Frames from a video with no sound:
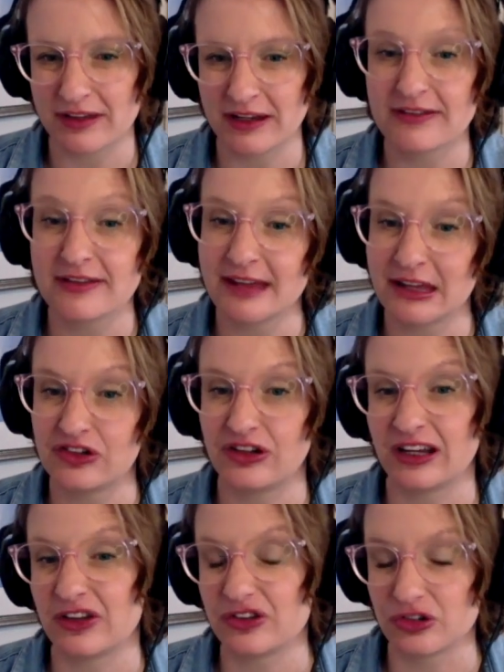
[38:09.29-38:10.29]
and it's
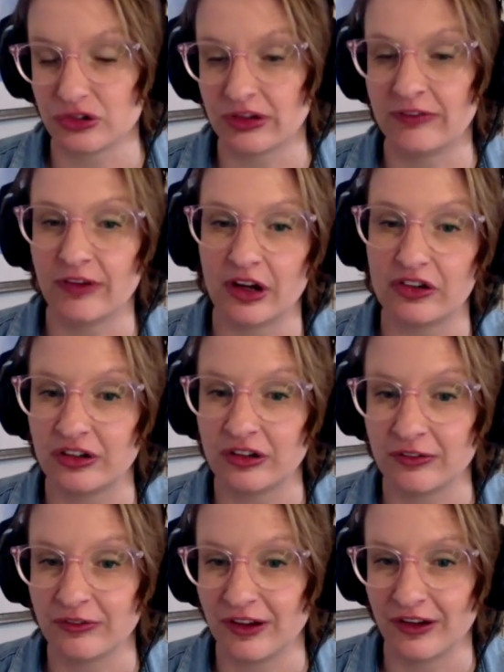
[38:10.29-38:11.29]
essentially a story version
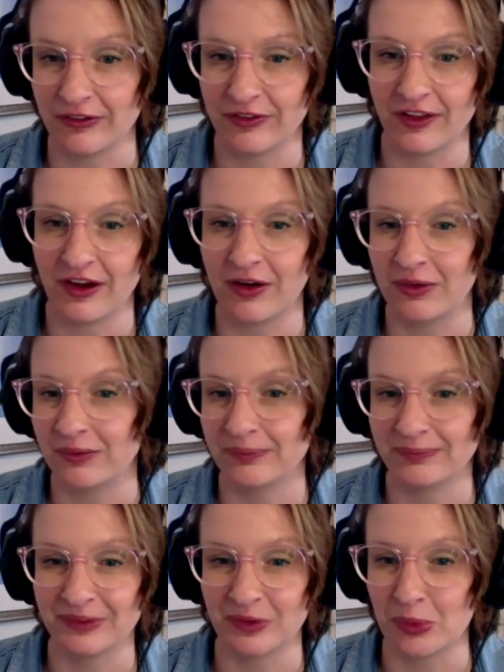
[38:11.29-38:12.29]
of the whole
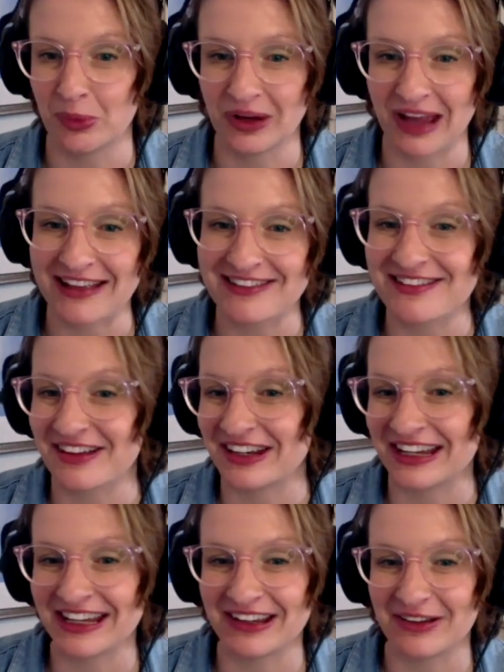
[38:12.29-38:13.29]
normal case
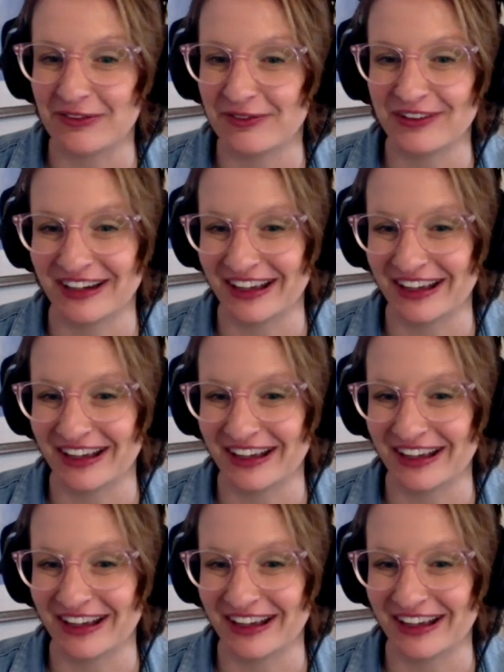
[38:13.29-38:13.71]
study of